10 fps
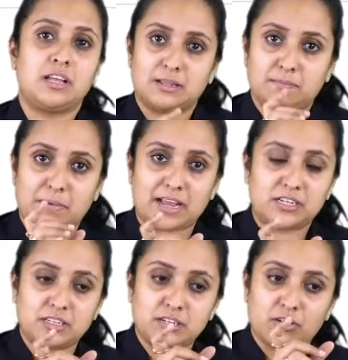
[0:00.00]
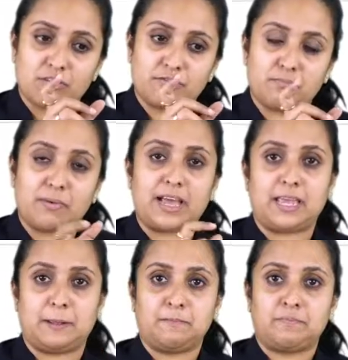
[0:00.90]
the pattern of
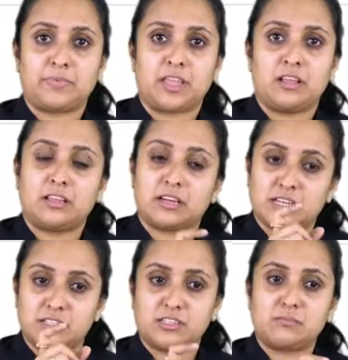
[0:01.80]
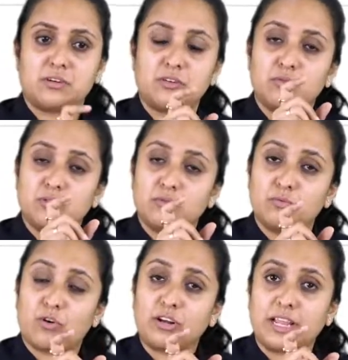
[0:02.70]
buying, the customer,
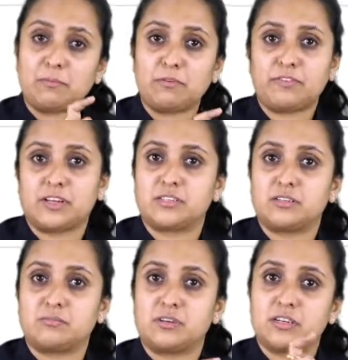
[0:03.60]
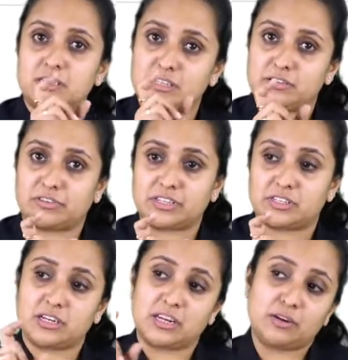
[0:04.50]
what type of customer is
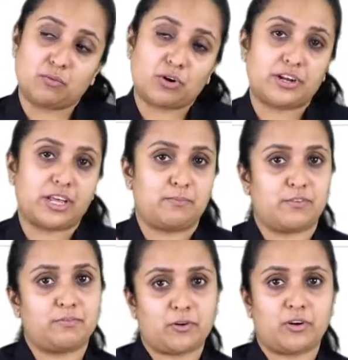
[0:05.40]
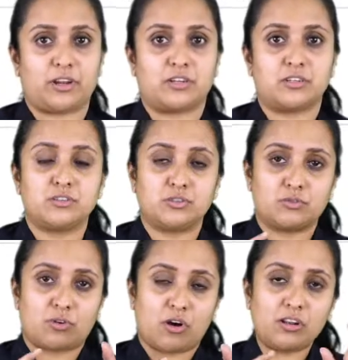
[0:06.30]
interested in what type of product. So,
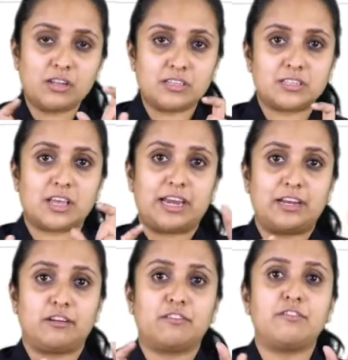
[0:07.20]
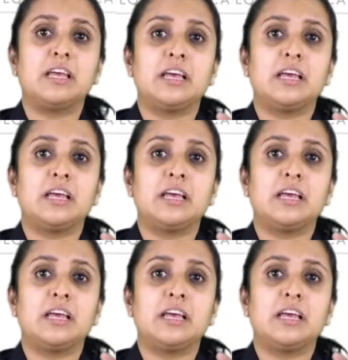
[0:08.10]
all this kind of